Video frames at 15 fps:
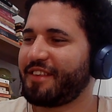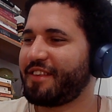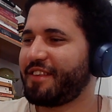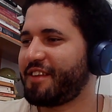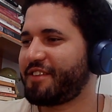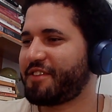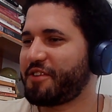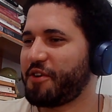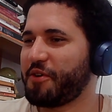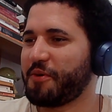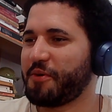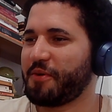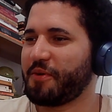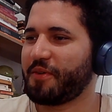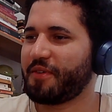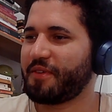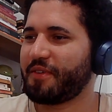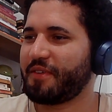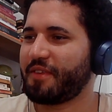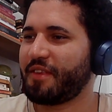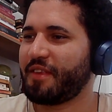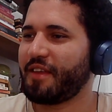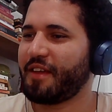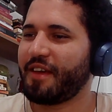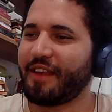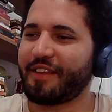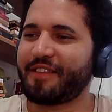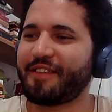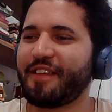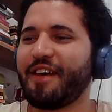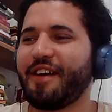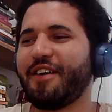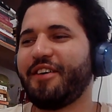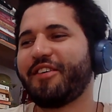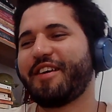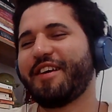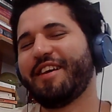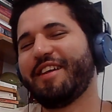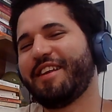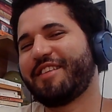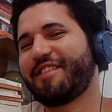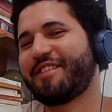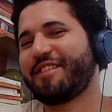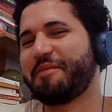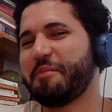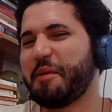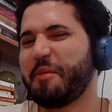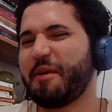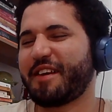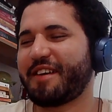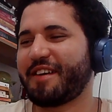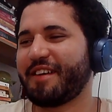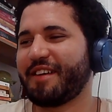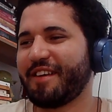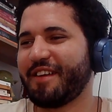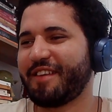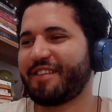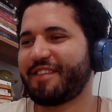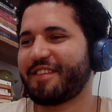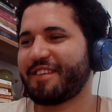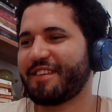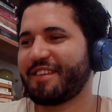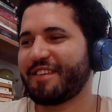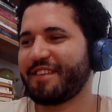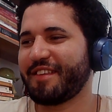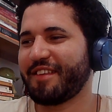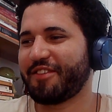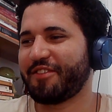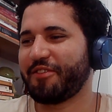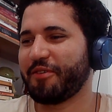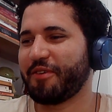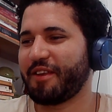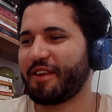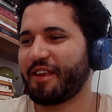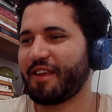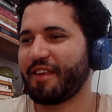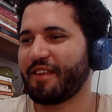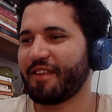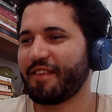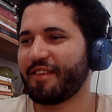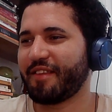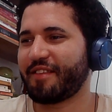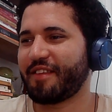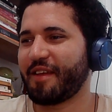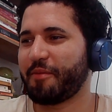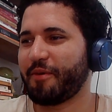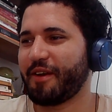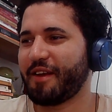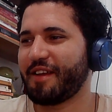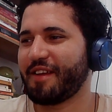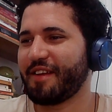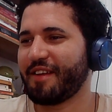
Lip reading: Let's go. Let's mimic it. Let's do it the same way.